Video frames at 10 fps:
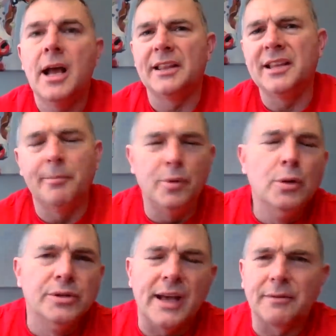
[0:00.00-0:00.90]
I think
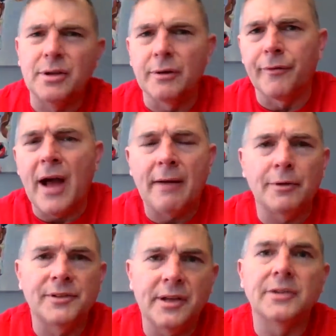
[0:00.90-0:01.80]
usually after year five
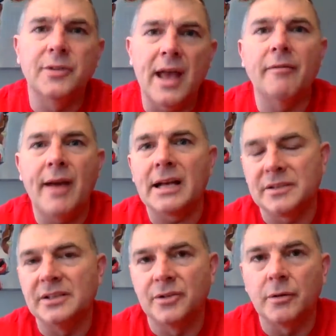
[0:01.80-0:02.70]
or six, you have
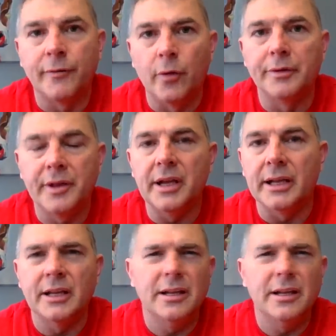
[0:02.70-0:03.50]
access to your full thing.